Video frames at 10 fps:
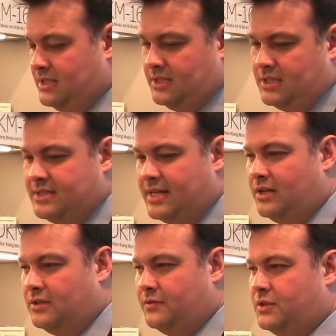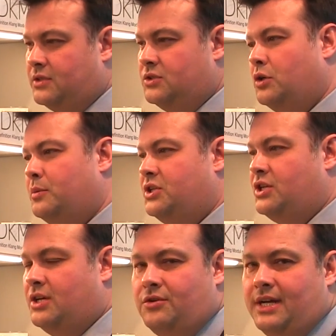is the sound of the turbo
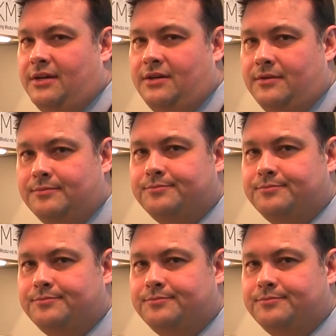generator.